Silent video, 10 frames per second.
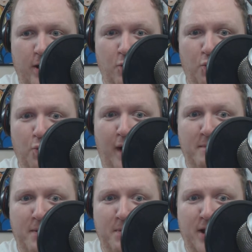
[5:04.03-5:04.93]

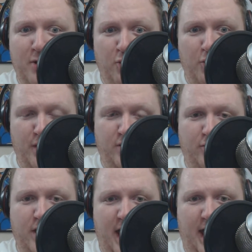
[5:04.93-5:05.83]
irreparably ruin
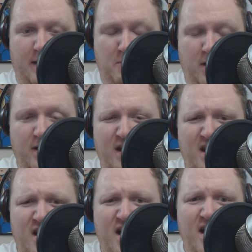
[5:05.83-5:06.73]
your game.
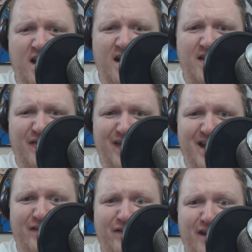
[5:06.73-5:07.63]

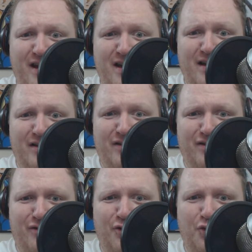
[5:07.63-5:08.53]
This
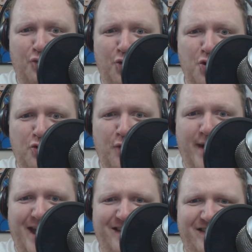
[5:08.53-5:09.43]
is true
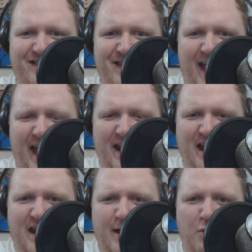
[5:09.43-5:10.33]
to an
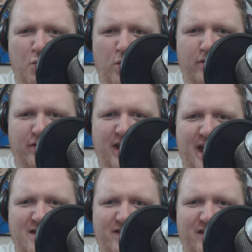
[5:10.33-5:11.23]
extent in a worst
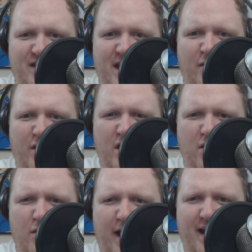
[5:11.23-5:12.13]
case
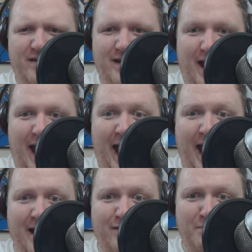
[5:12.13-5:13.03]
scenario, as it
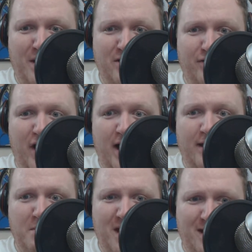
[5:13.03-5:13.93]
has been
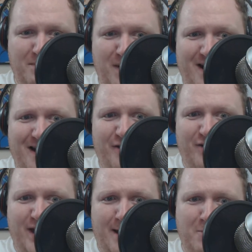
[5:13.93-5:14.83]
documented by
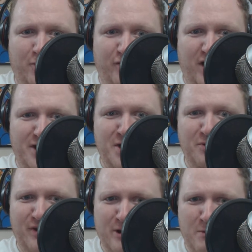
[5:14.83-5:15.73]
other gamers on
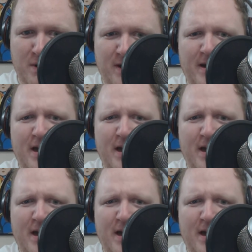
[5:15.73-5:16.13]
YouTube,